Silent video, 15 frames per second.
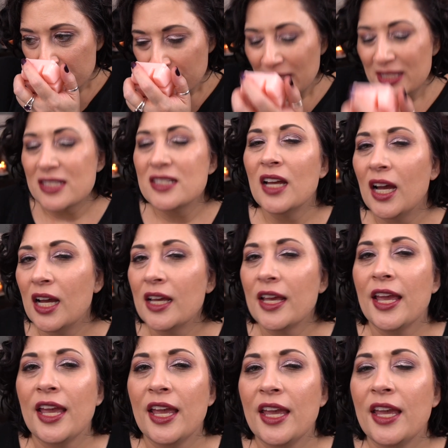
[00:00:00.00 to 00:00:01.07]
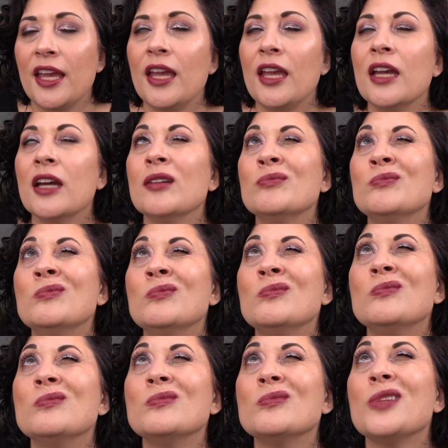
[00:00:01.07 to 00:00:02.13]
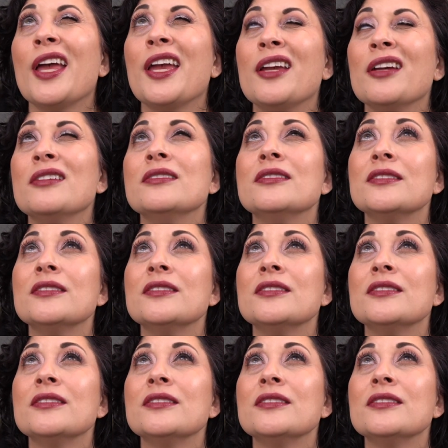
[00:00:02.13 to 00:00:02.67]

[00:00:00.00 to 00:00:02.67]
It's not a like